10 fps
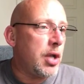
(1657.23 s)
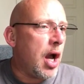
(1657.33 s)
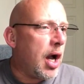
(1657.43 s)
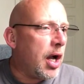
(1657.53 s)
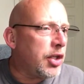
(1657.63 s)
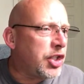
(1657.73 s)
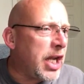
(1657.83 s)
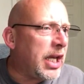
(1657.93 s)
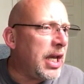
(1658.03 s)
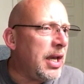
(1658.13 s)
Uh,
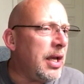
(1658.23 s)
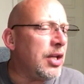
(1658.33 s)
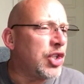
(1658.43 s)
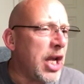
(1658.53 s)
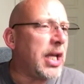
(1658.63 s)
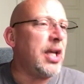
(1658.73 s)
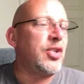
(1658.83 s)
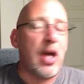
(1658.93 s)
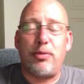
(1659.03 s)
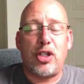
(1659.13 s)
Chinky,
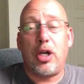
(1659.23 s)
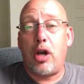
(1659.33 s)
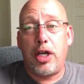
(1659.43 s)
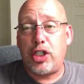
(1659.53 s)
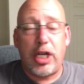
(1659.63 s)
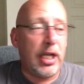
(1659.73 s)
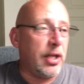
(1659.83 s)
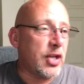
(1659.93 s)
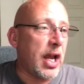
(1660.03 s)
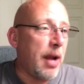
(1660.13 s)
Chinkies, I'm just going to call you Chinky
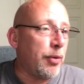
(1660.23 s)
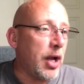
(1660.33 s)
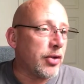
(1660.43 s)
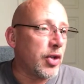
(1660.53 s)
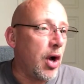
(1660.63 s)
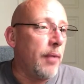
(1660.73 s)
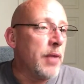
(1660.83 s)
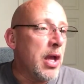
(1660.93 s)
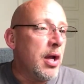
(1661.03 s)
because I can't pronounce it all.